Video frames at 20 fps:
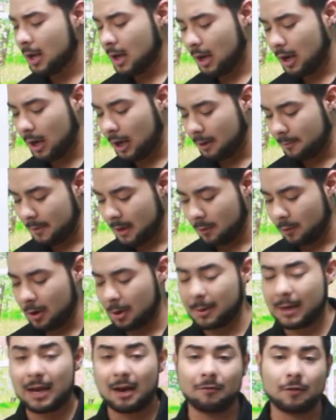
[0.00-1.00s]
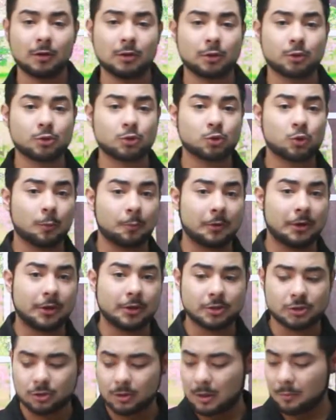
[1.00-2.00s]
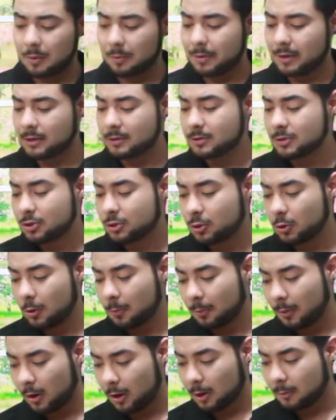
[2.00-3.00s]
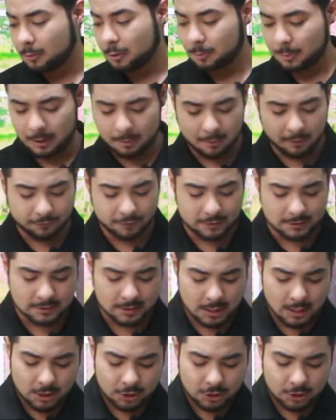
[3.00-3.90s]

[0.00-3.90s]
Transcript: And we already have our little scooper here, so that way we can scoop our blueberry muffins.